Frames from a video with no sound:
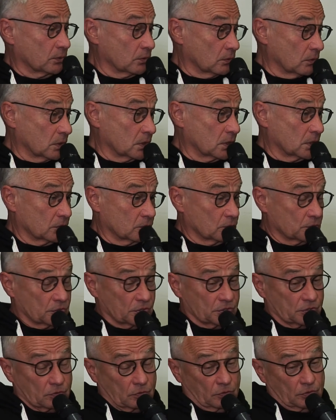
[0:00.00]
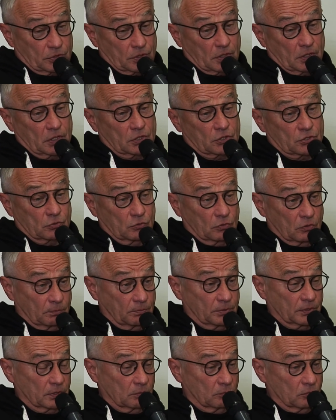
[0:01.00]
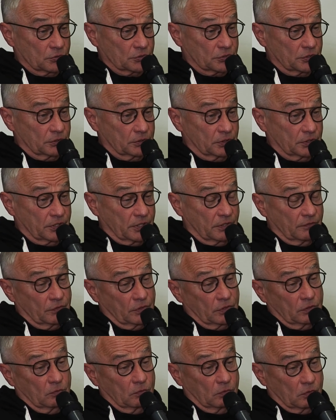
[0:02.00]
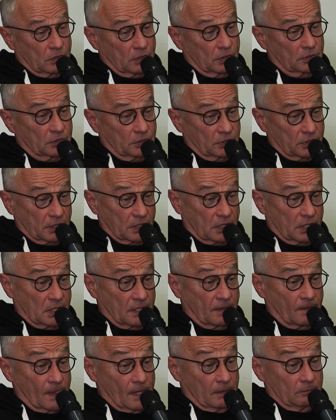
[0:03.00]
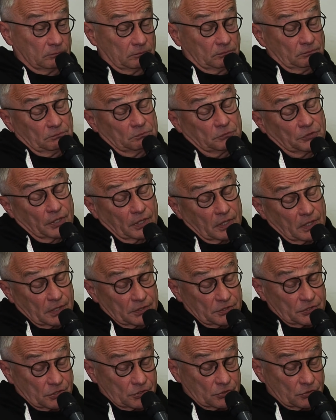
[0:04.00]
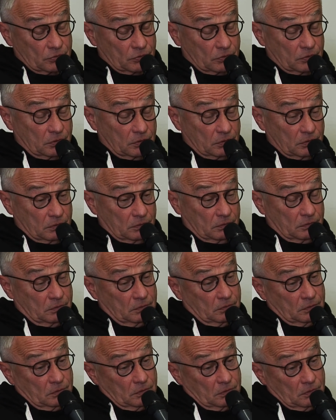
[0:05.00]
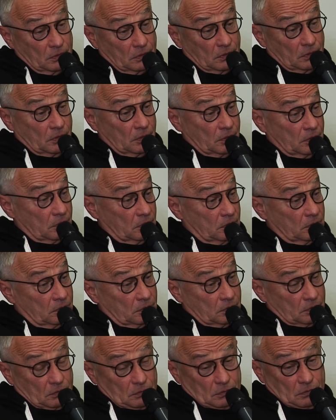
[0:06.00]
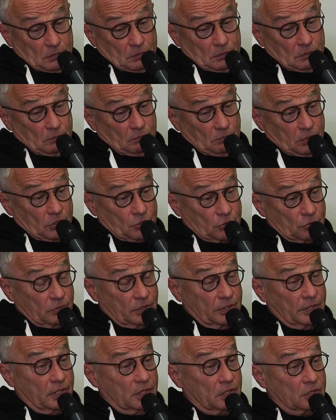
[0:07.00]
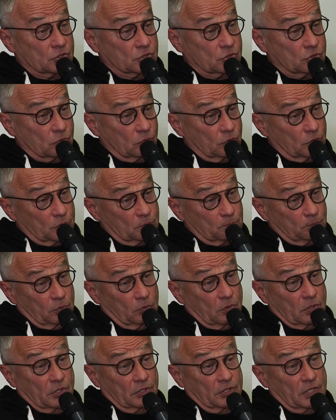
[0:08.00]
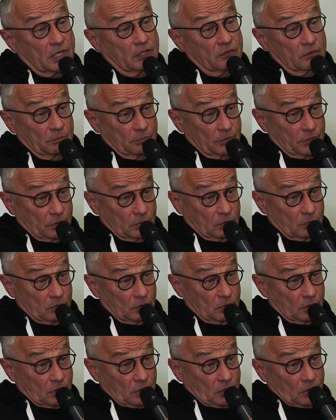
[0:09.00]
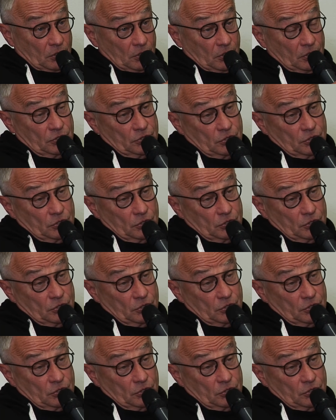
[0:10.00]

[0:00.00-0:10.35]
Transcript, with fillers: in a metro car. Uh, people would ask one uh, each other, "Are you going back home?" So they would refer to the left bank as uh,